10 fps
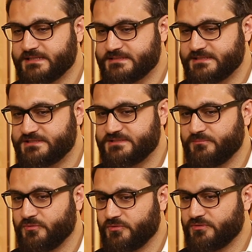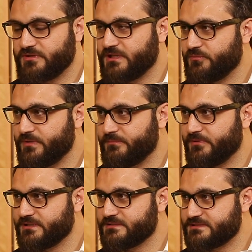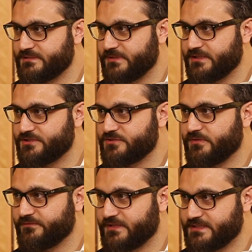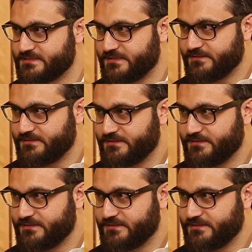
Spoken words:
us, it's important that we bring stability to Afghanistan.